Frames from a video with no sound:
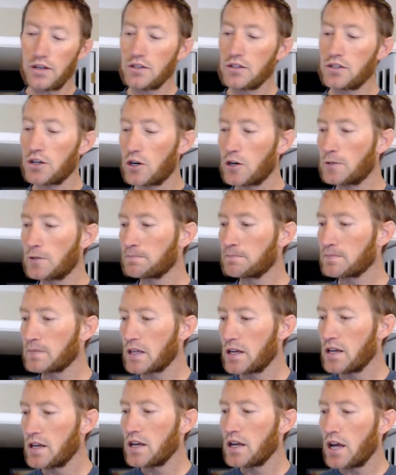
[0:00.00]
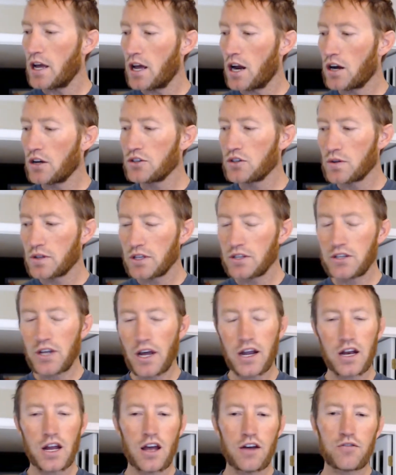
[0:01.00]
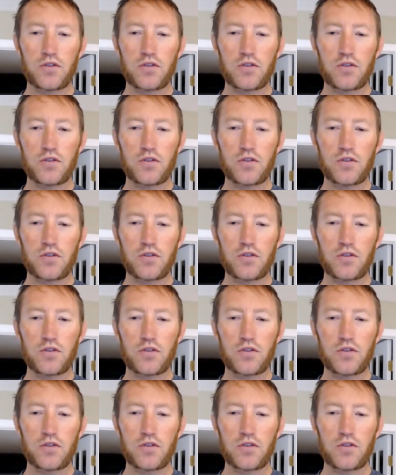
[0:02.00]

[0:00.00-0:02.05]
So, and also in the second half,